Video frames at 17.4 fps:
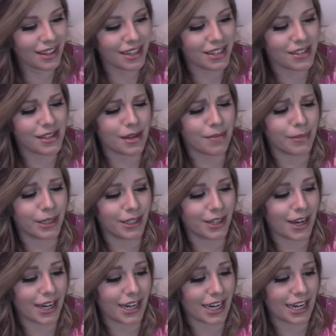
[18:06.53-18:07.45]
It's the
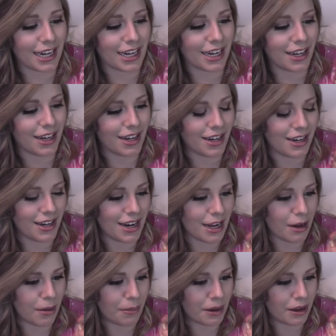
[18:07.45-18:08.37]
Milani
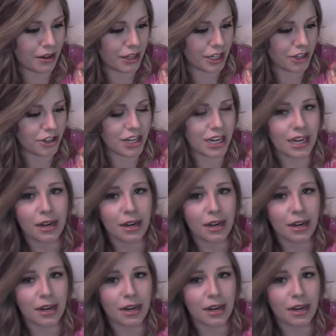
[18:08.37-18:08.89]
nail polish